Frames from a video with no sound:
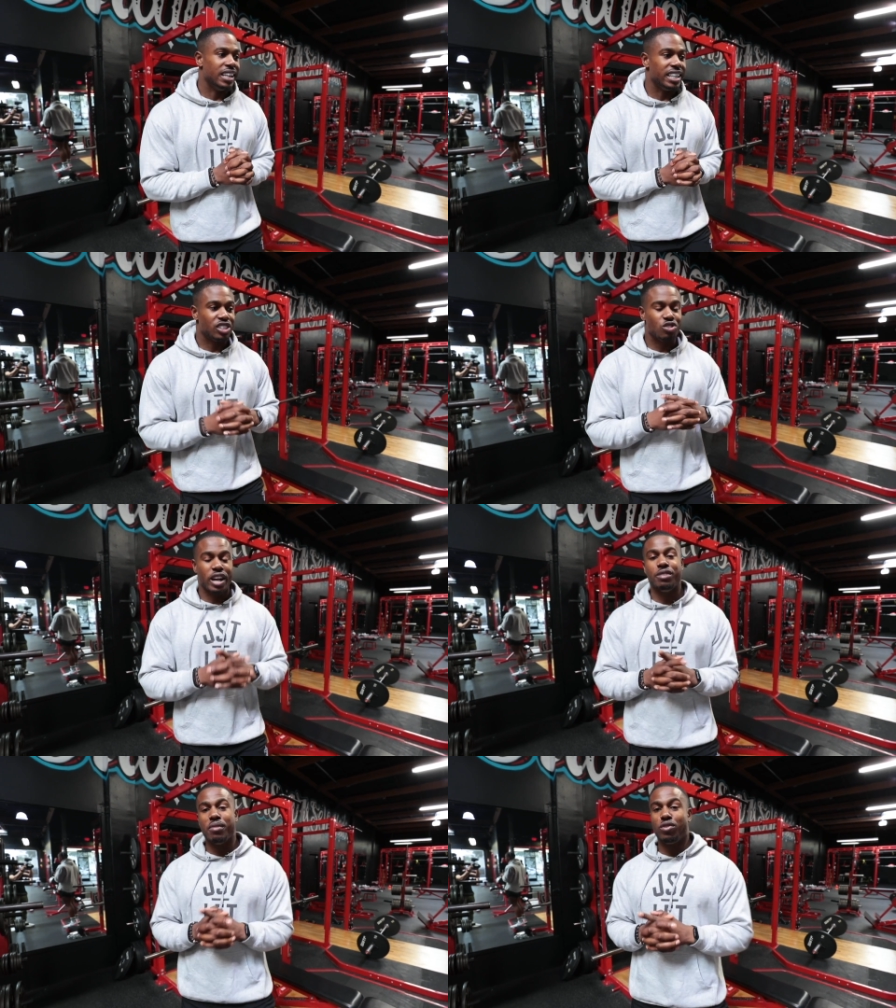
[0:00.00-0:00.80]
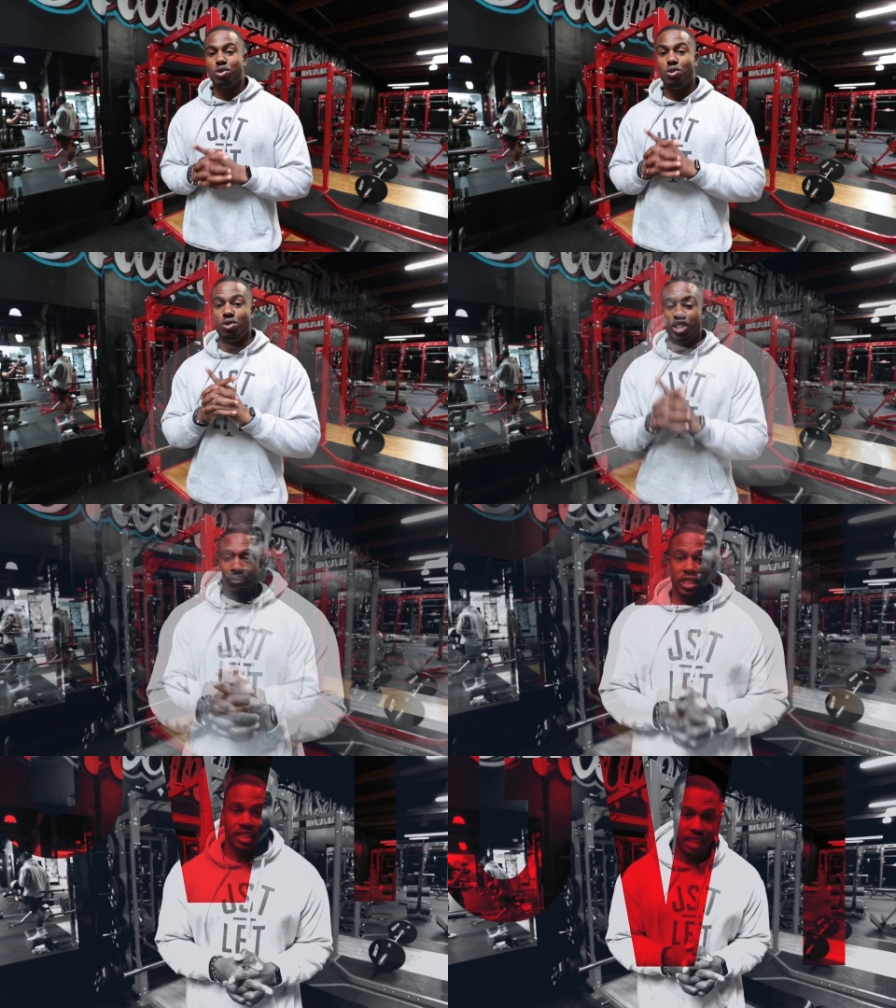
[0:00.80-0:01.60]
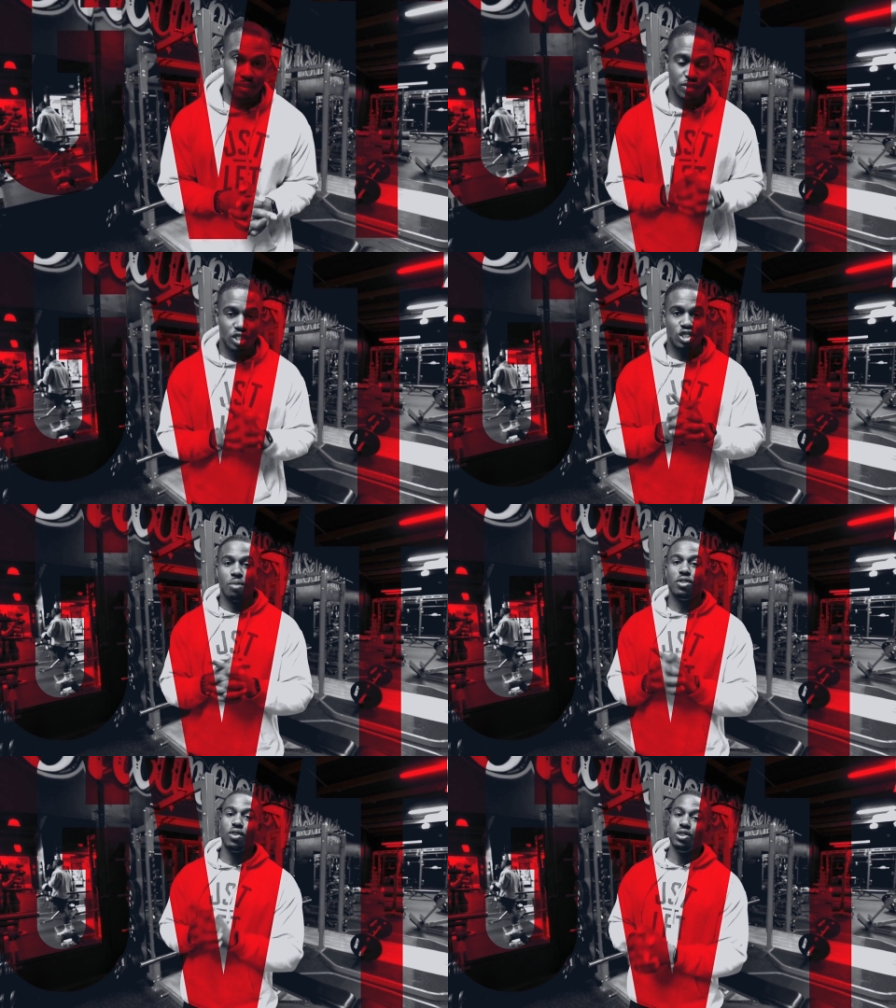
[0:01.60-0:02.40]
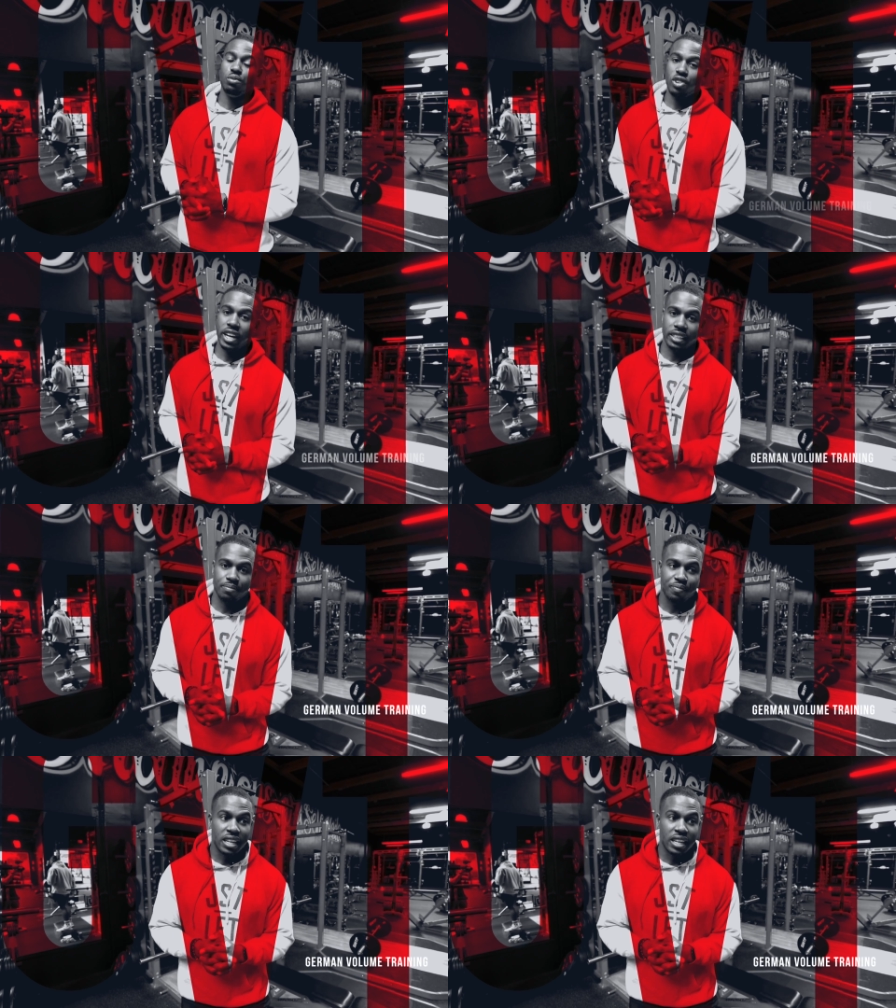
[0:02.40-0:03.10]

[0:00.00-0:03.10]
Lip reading: It's a training method called GVT, German volume training.